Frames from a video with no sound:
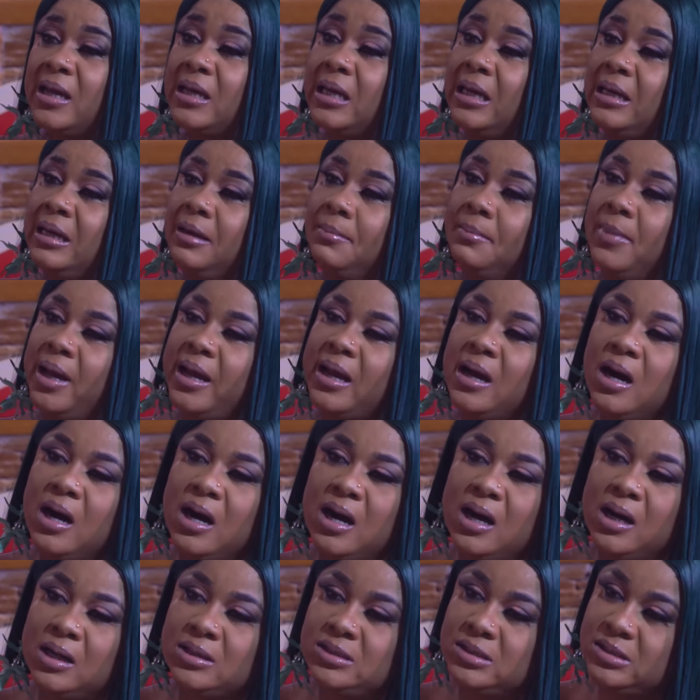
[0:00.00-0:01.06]
Can I, my
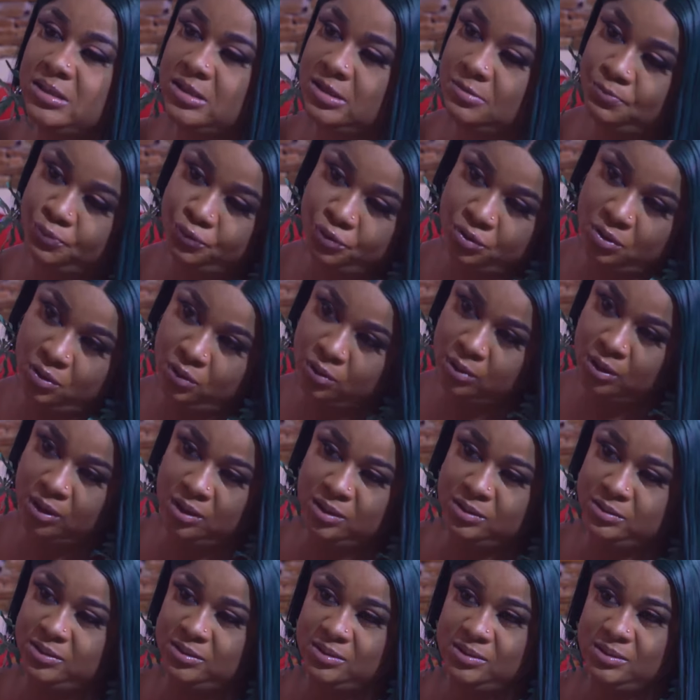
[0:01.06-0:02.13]
heart is
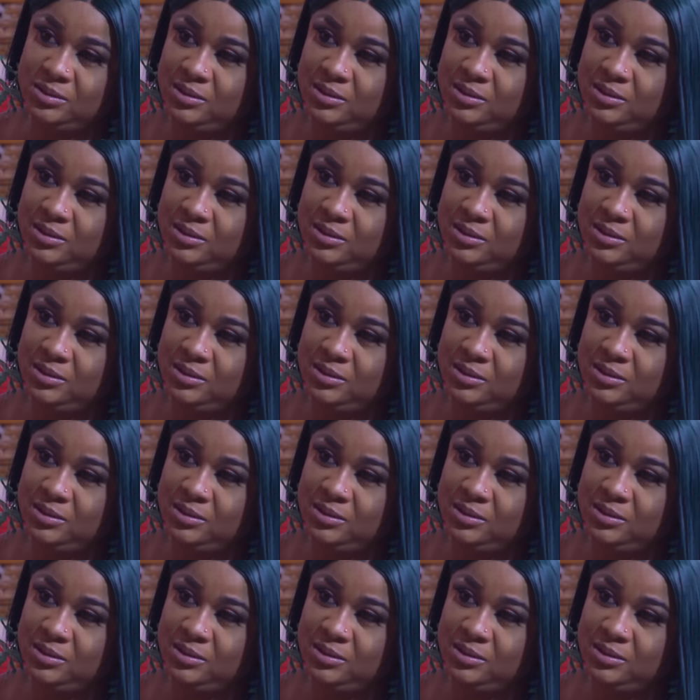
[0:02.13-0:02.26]
broken.